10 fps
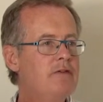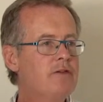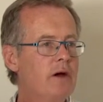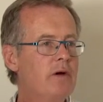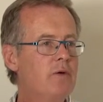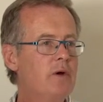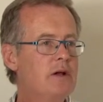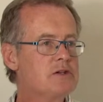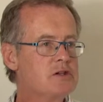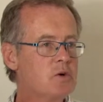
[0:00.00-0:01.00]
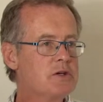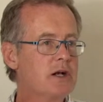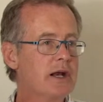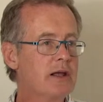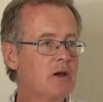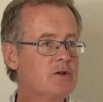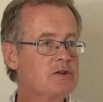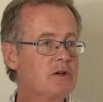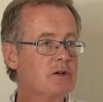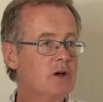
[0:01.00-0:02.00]
very real social and
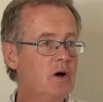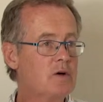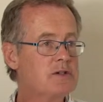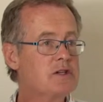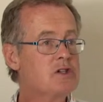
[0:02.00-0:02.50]
ecological costs